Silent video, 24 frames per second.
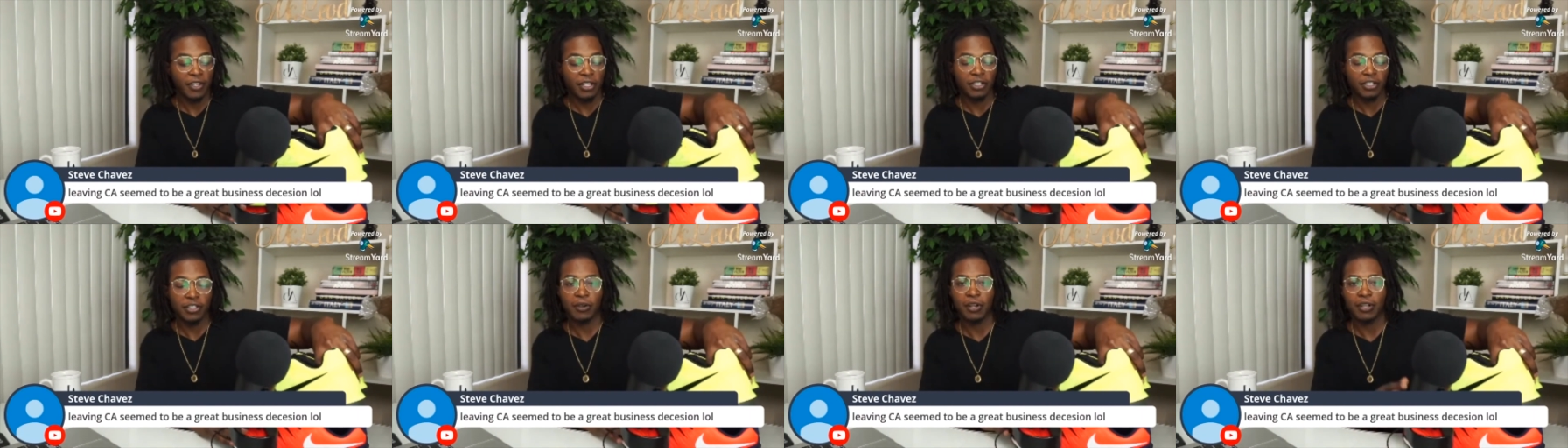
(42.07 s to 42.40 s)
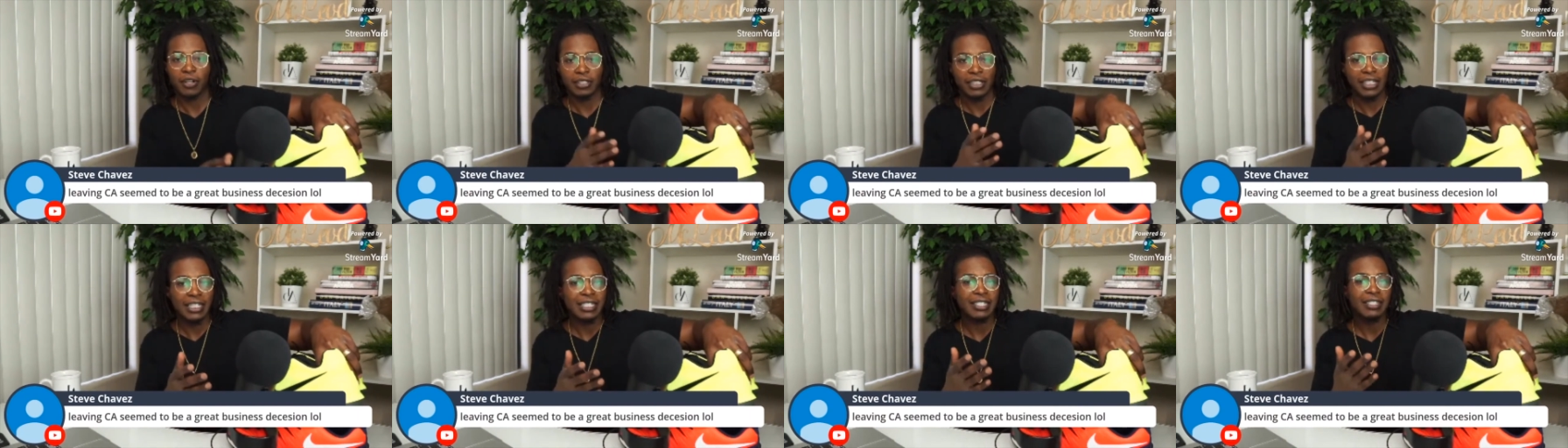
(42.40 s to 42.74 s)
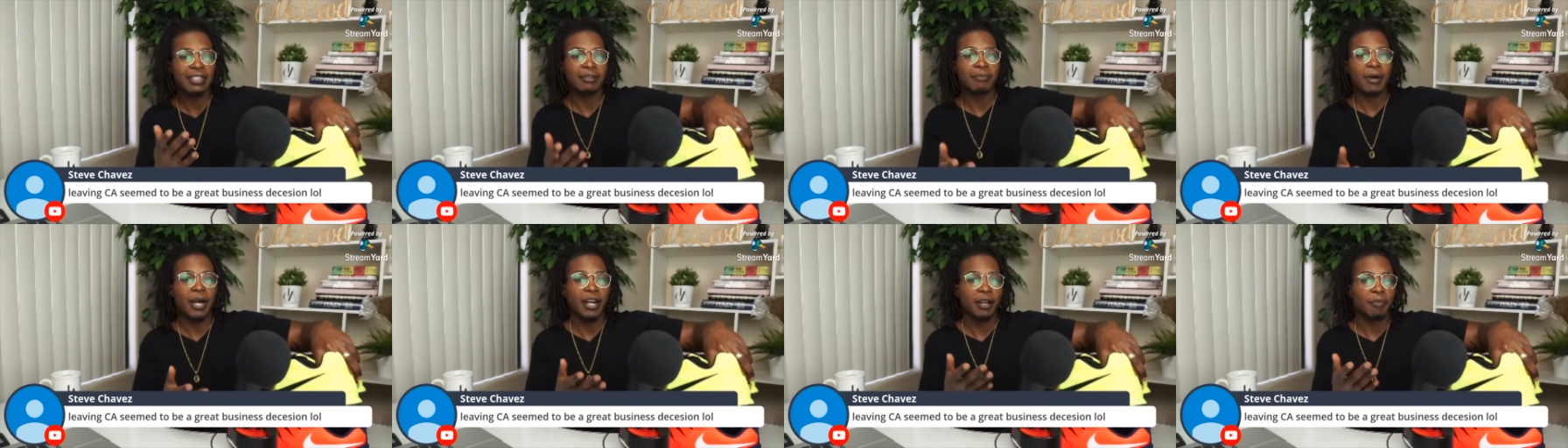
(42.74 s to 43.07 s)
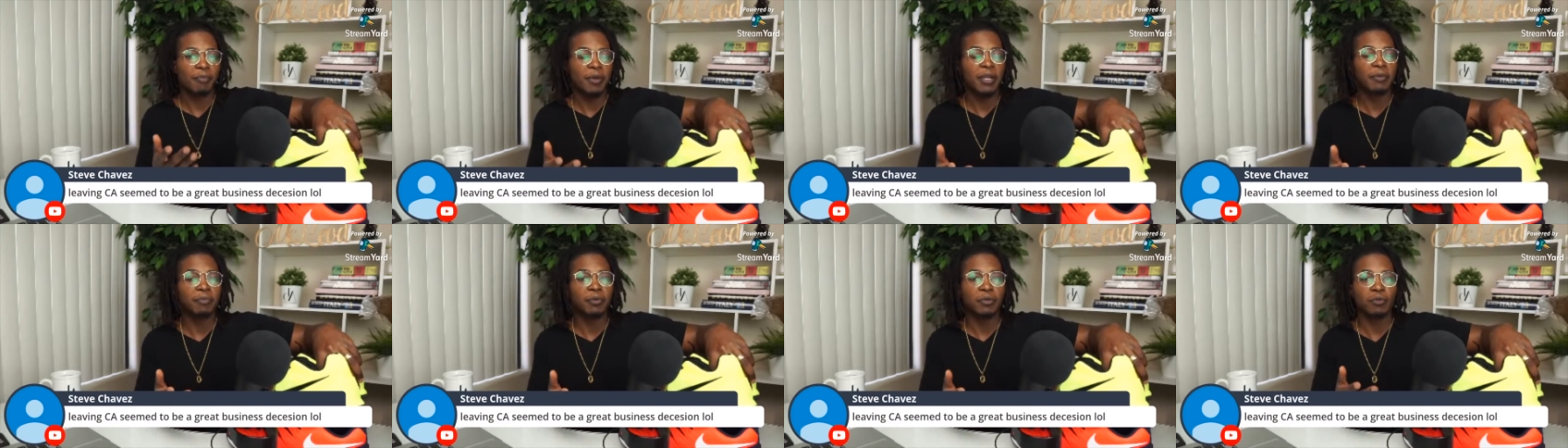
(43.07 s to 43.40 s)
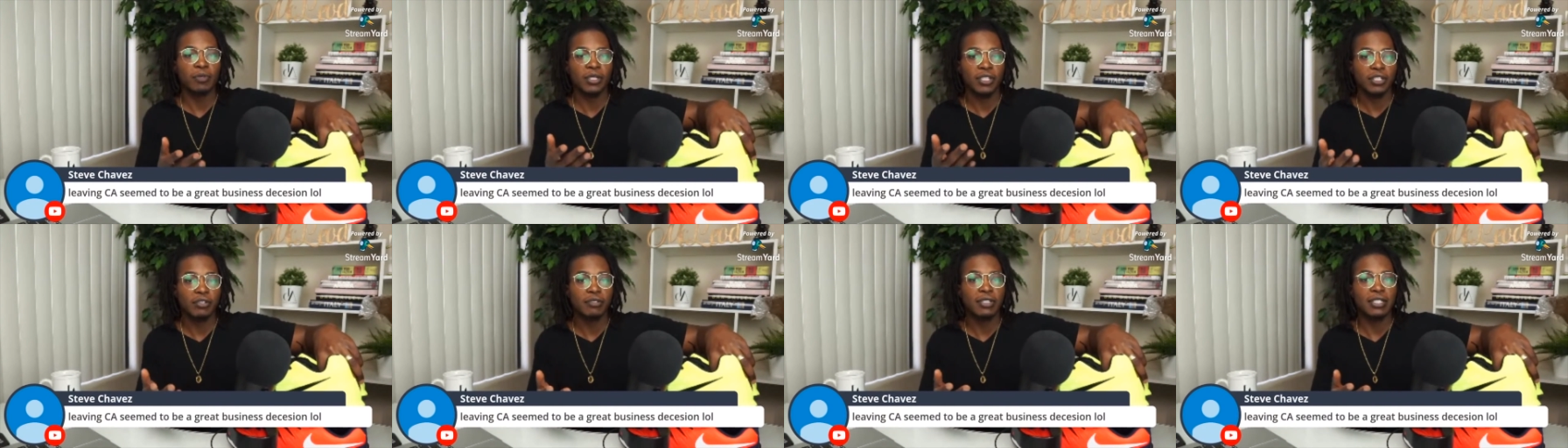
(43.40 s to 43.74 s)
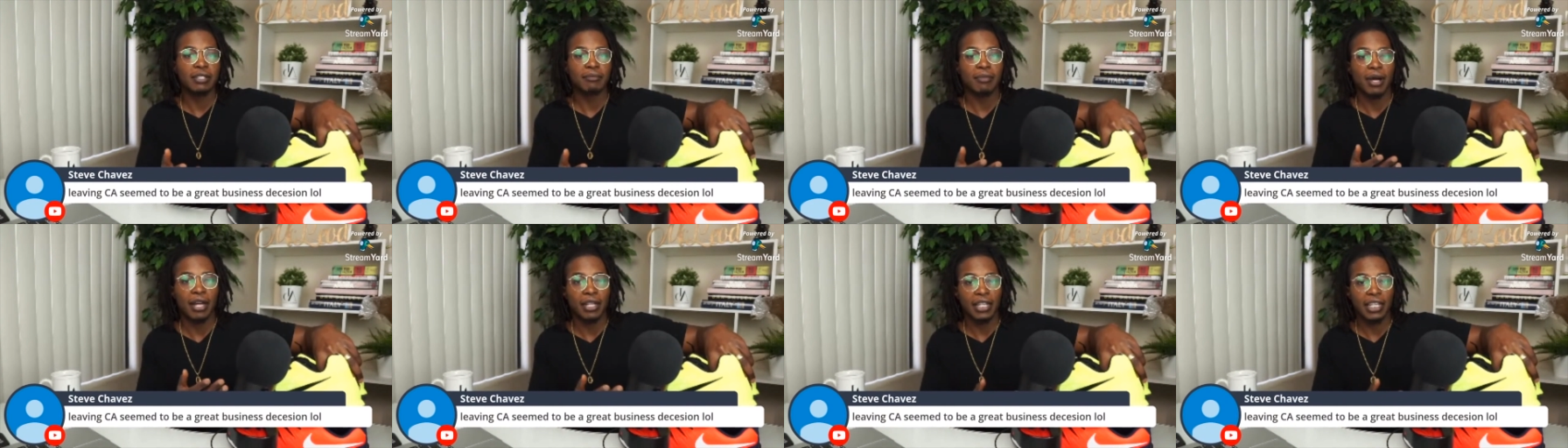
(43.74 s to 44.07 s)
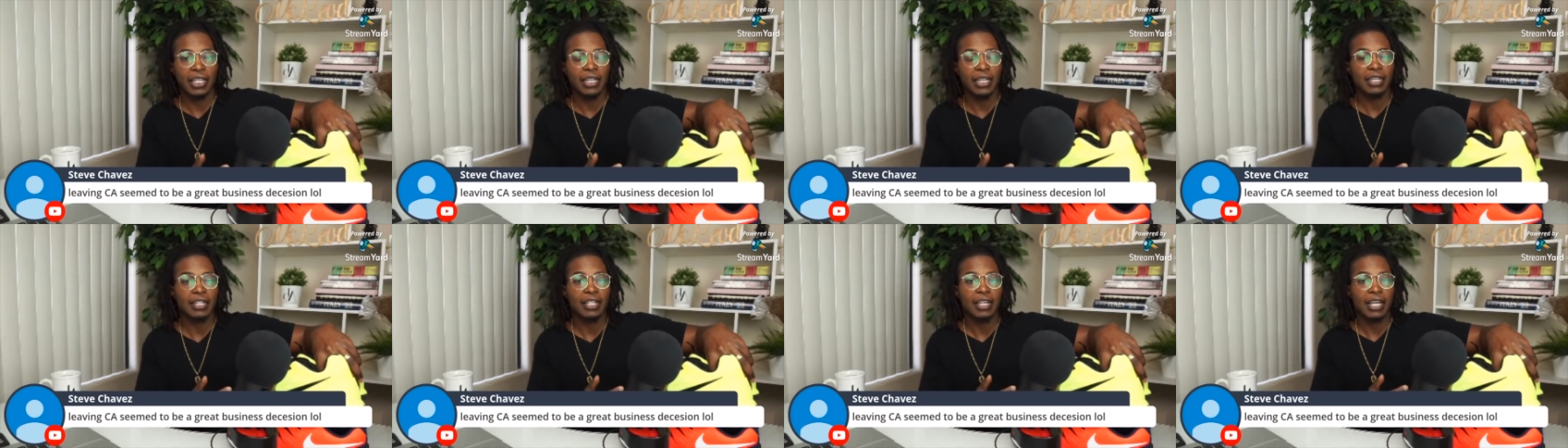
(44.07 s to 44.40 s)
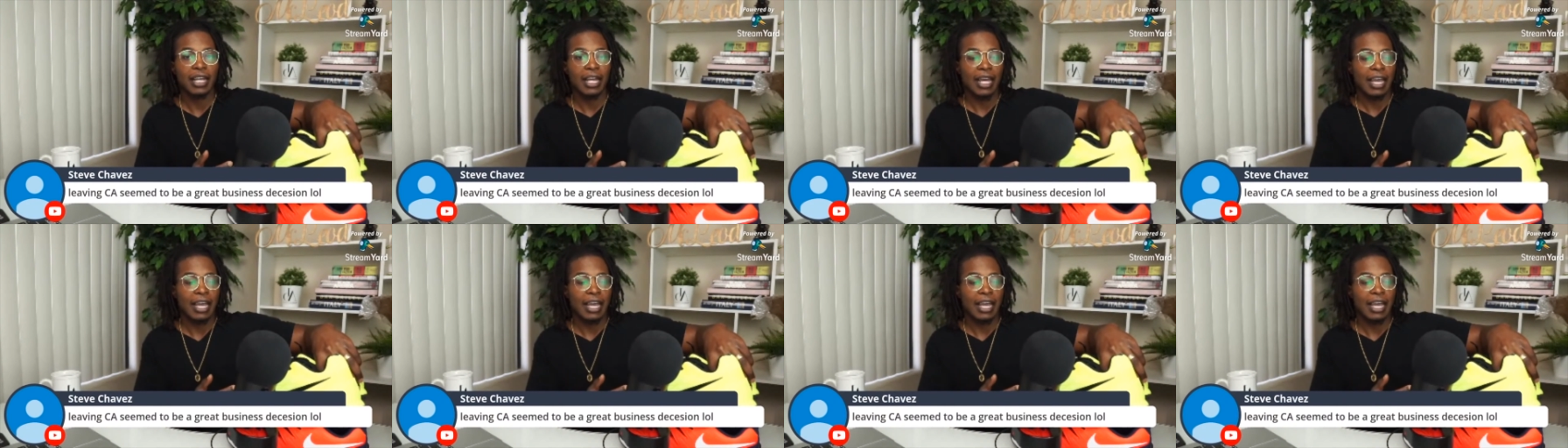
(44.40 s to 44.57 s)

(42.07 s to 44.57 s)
So a decent amount of people was using my link